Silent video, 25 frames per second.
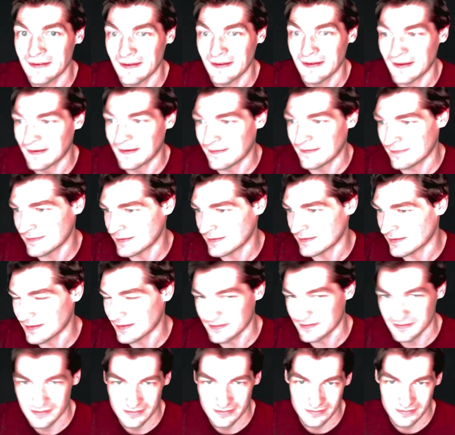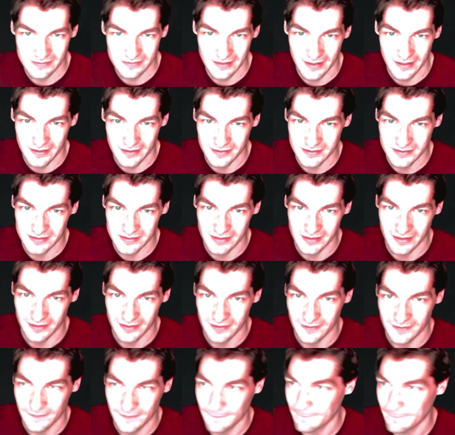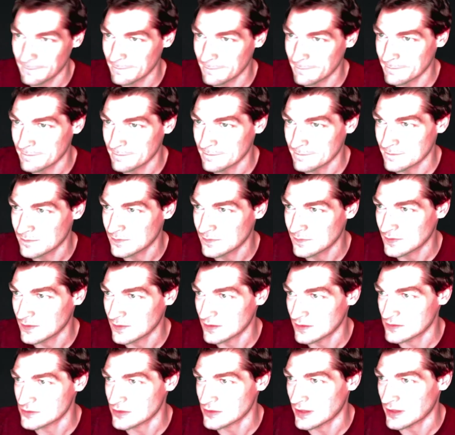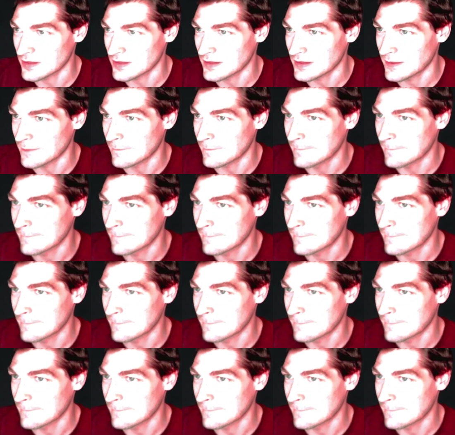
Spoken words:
I think that's kind of sick. Let's try it out.